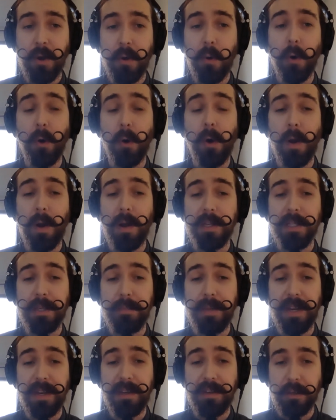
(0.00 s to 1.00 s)
or our
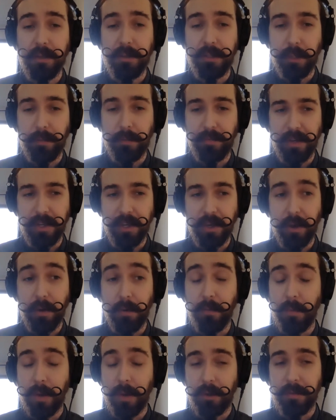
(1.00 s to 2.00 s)
on-demand YouTube
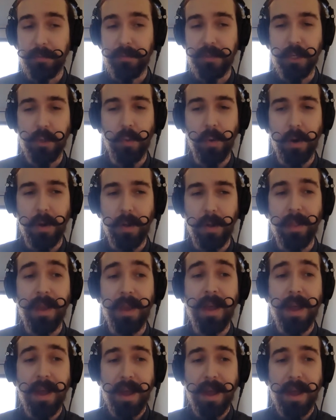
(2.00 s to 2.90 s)
video. Welcome to you all.